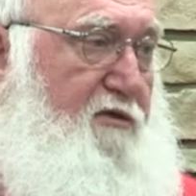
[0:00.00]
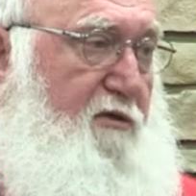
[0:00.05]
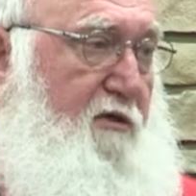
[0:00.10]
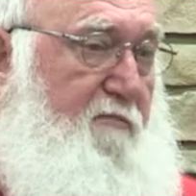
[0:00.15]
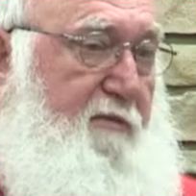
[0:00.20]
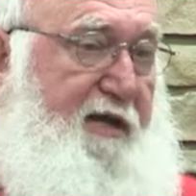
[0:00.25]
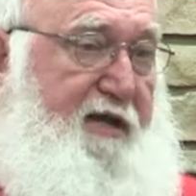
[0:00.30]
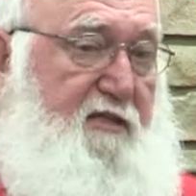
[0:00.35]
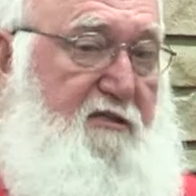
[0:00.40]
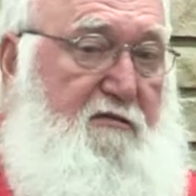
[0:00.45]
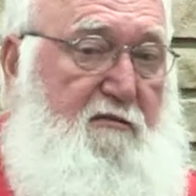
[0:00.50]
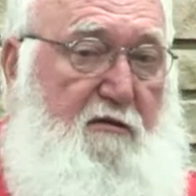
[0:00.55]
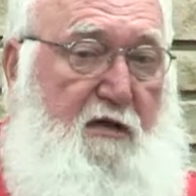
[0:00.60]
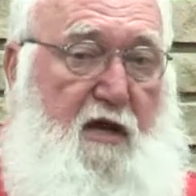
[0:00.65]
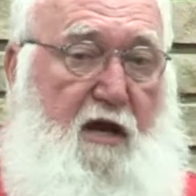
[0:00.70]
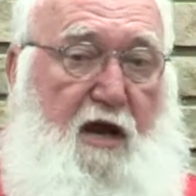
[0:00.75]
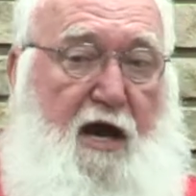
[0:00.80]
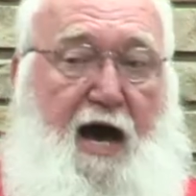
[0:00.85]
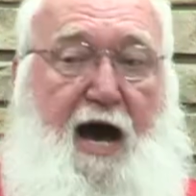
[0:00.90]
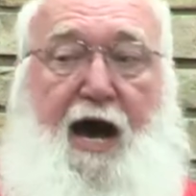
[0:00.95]
to Emmaus.
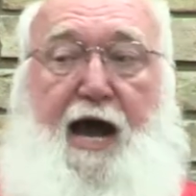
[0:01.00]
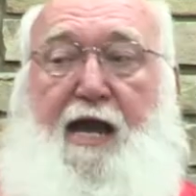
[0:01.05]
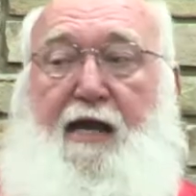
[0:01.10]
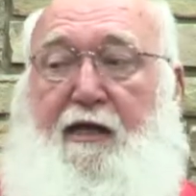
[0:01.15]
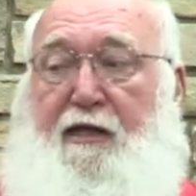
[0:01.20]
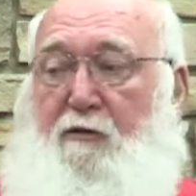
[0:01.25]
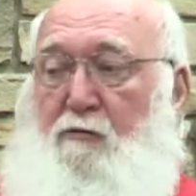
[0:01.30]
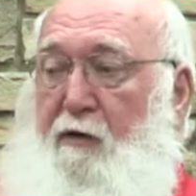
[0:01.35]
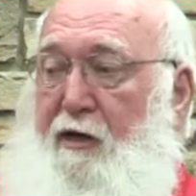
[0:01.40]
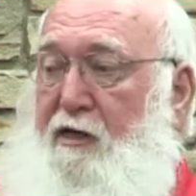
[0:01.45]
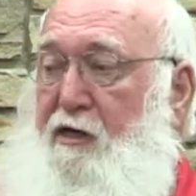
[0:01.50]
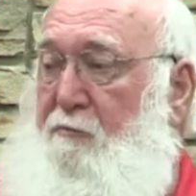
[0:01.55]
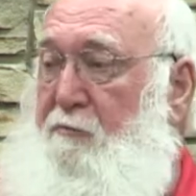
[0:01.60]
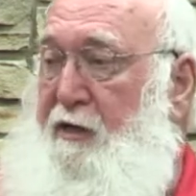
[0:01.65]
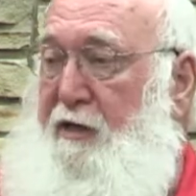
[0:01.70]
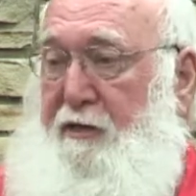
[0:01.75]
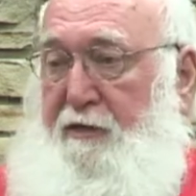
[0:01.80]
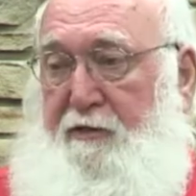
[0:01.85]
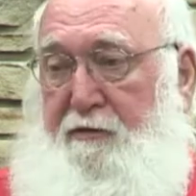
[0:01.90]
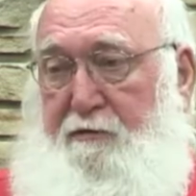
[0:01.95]
Highly
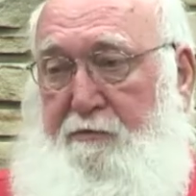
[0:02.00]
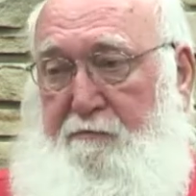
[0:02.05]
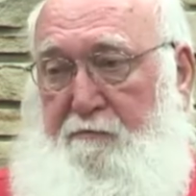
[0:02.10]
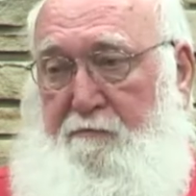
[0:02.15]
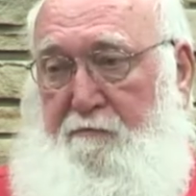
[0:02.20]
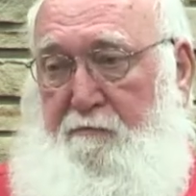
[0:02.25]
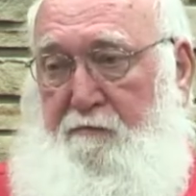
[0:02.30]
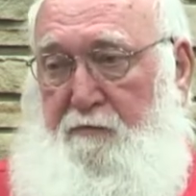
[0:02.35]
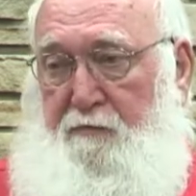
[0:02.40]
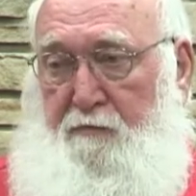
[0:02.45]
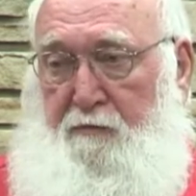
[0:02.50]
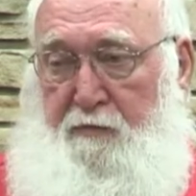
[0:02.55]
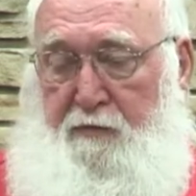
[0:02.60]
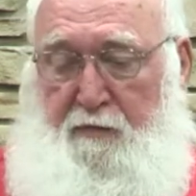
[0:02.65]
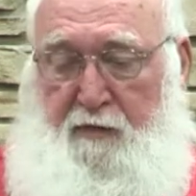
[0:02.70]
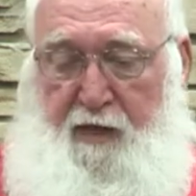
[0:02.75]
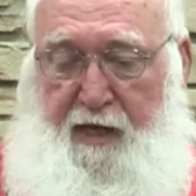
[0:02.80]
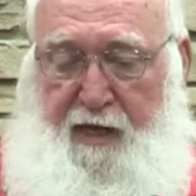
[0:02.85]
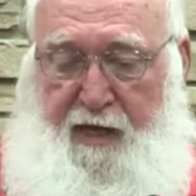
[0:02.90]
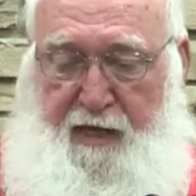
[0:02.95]
recommend it.
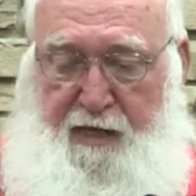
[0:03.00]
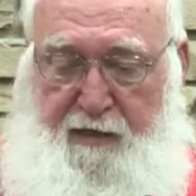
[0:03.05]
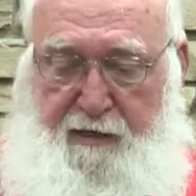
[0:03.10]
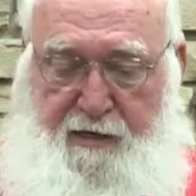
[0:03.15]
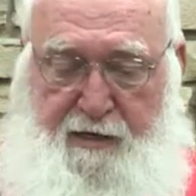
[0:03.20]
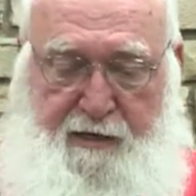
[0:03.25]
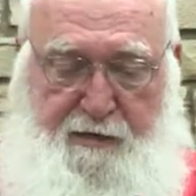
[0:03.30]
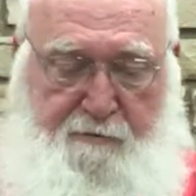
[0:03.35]
And